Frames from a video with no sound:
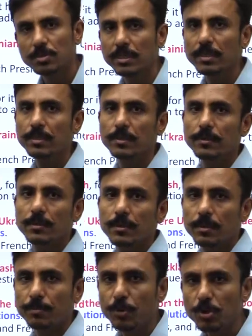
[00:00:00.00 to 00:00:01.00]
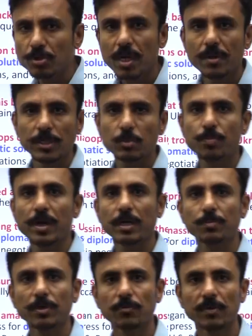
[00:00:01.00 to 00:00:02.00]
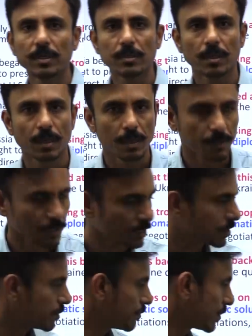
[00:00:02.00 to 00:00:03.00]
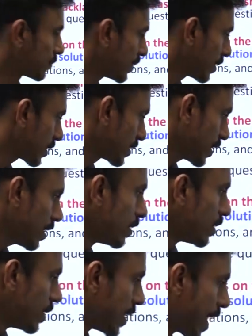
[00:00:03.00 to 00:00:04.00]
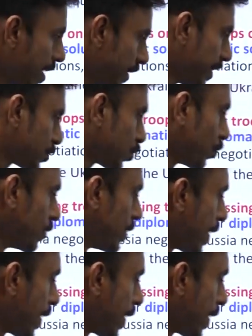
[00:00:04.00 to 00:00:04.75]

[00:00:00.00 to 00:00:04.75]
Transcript: the mutual respect between Russia and NATO.